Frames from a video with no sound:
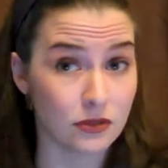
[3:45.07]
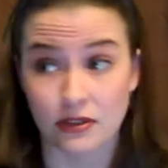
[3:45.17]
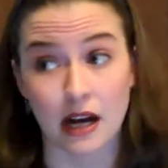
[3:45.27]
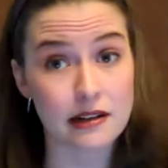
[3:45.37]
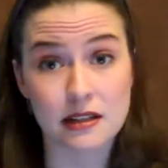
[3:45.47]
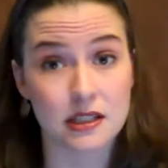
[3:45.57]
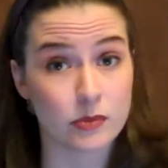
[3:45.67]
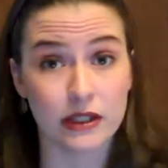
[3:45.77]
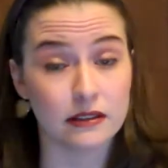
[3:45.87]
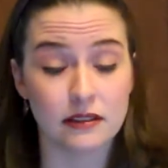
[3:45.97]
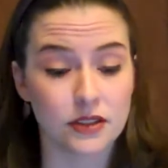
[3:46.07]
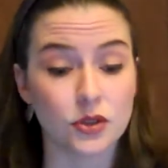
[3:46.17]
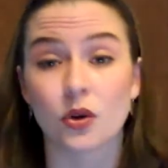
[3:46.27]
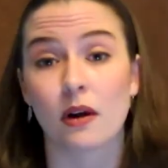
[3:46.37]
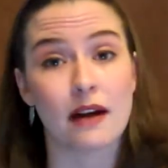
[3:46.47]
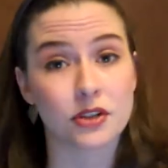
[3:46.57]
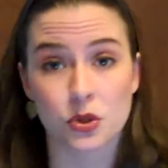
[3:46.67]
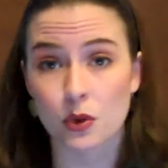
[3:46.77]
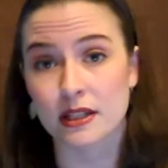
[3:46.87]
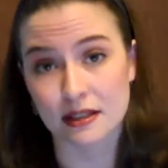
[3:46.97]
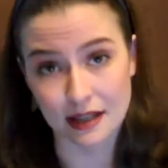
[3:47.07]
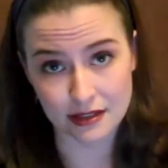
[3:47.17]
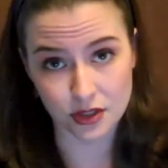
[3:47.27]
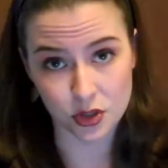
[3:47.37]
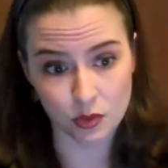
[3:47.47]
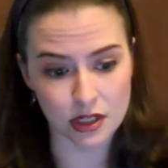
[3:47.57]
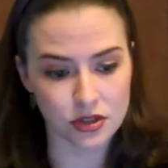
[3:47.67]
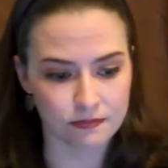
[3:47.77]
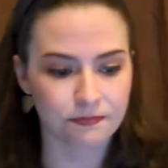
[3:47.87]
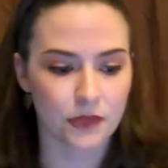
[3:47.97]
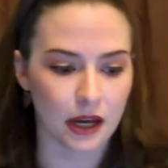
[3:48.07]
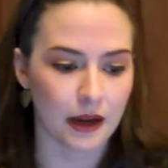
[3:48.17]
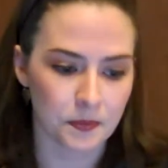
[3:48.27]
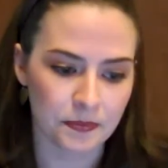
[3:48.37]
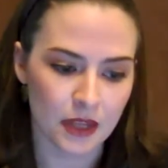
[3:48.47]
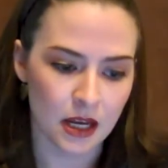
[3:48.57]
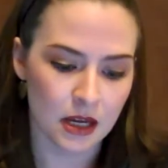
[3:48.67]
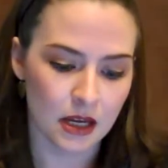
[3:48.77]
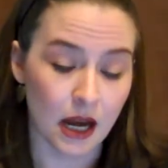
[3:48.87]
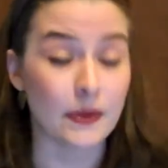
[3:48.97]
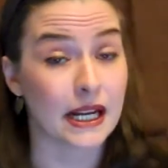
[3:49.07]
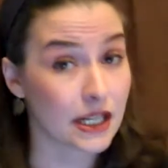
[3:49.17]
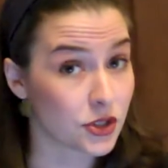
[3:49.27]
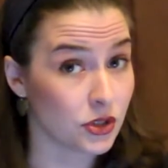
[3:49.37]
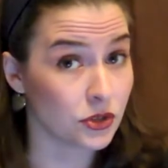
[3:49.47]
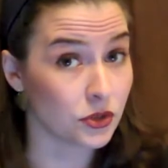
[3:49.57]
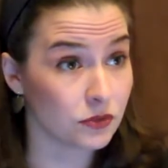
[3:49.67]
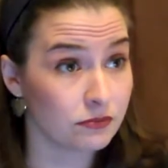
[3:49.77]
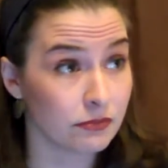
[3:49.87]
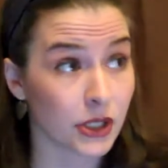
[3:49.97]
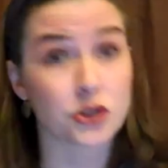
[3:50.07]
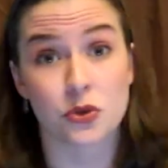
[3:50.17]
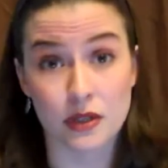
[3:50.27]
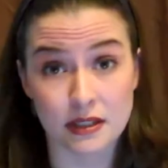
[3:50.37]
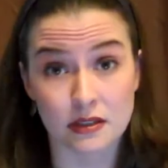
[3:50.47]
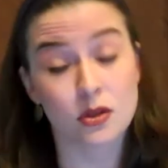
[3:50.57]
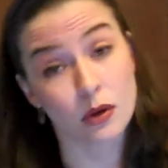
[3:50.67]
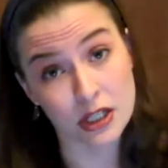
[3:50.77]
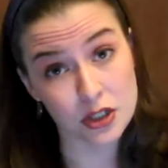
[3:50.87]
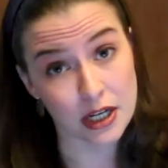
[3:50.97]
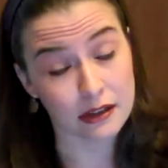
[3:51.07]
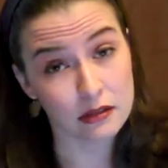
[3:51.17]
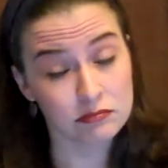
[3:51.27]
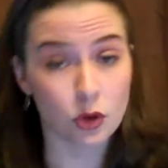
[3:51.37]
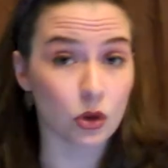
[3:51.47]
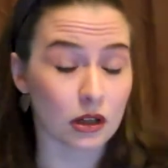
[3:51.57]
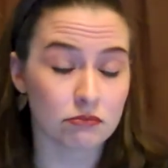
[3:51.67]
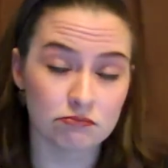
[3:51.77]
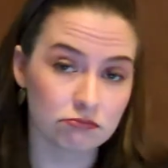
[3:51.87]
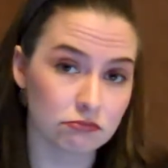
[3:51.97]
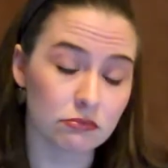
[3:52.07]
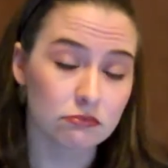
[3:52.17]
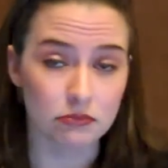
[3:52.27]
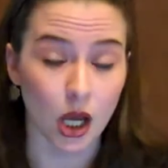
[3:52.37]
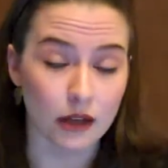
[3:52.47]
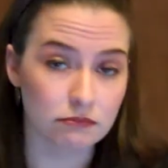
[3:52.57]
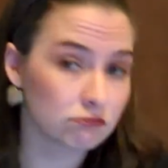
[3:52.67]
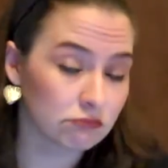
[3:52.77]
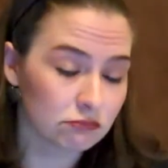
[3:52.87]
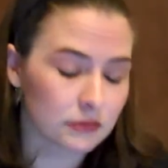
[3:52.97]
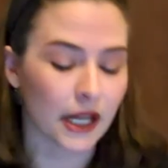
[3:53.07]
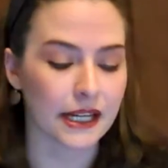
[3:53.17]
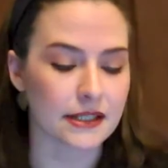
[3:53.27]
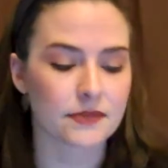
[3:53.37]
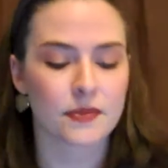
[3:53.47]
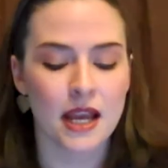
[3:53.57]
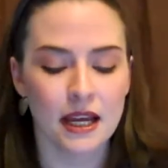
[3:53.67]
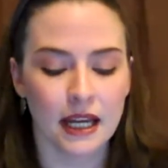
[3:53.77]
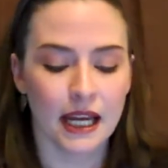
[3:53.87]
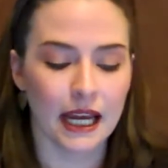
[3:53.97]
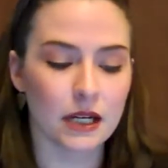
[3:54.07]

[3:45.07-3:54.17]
You've got to spill. You don't have a choice in that situation, okay? I mean, I guess you do, but your choice is going to jail, or not, I guess.